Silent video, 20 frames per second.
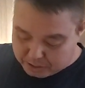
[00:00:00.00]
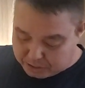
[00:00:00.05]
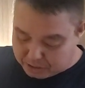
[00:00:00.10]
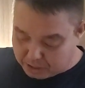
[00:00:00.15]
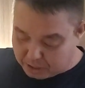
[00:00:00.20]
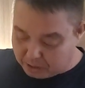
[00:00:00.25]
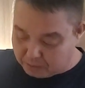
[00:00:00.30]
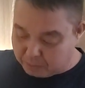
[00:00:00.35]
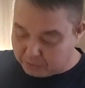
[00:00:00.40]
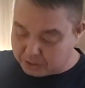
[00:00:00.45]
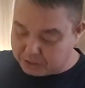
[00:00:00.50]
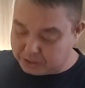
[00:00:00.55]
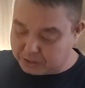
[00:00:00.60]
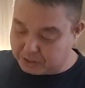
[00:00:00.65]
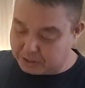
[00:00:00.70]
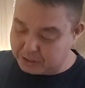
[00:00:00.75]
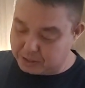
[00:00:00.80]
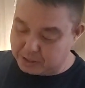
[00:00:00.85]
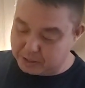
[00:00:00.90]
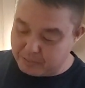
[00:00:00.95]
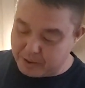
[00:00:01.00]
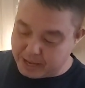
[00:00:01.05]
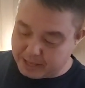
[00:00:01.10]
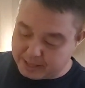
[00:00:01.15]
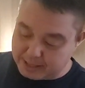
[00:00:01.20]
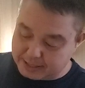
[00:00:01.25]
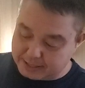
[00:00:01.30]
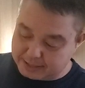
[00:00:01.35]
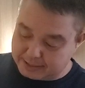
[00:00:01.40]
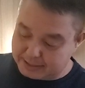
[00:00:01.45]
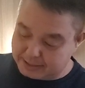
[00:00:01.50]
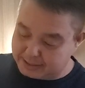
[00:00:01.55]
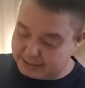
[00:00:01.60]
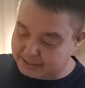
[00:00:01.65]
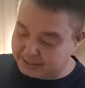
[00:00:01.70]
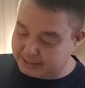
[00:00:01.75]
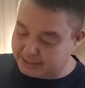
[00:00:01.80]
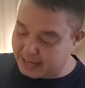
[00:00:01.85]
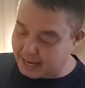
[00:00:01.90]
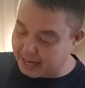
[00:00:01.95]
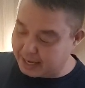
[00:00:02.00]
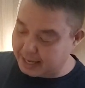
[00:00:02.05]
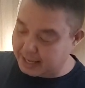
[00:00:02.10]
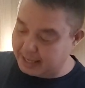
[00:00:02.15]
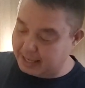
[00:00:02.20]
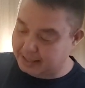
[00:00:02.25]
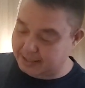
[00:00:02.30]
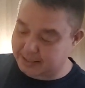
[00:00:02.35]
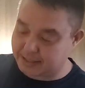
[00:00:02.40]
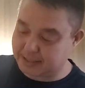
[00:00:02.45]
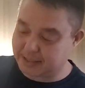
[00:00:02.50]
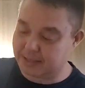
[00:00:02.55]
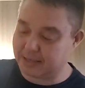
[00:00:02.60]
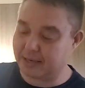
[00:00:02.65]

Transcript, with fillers: Sean Woodson to make this the second